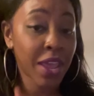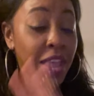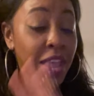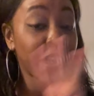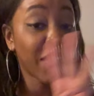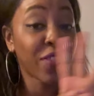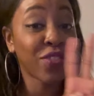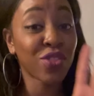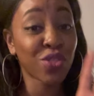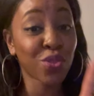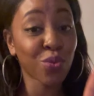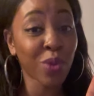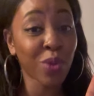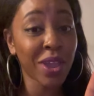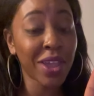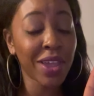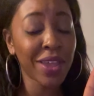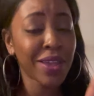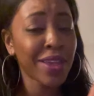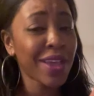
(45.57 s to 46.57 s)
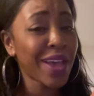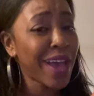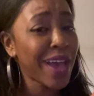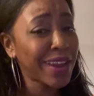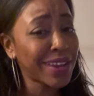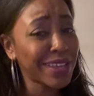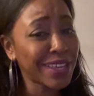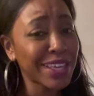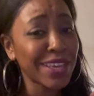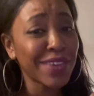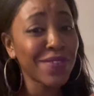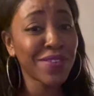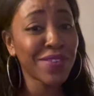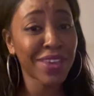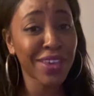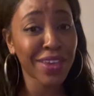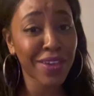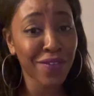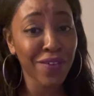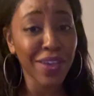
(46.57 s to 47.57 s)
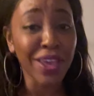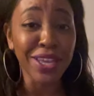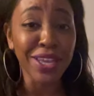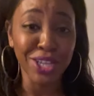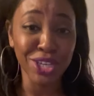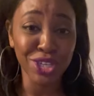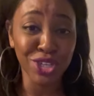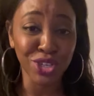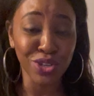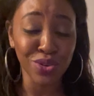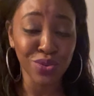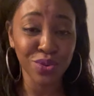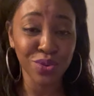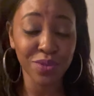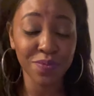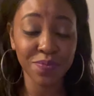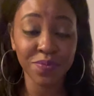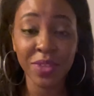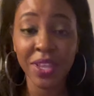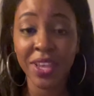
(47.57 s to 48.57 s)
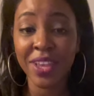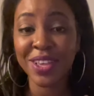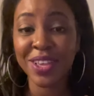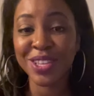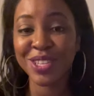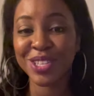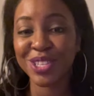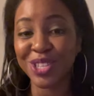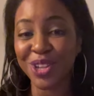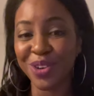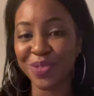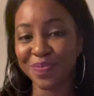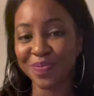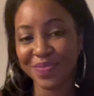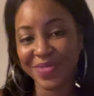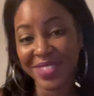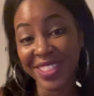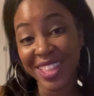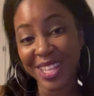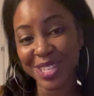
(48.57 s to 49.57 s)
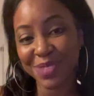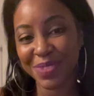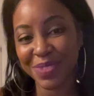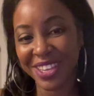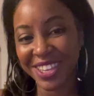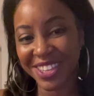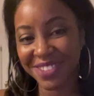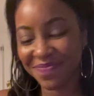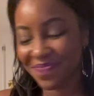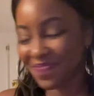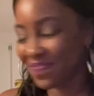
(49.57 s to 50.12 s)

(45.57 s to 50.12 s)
And 3, how to gift give in general. So let's begin.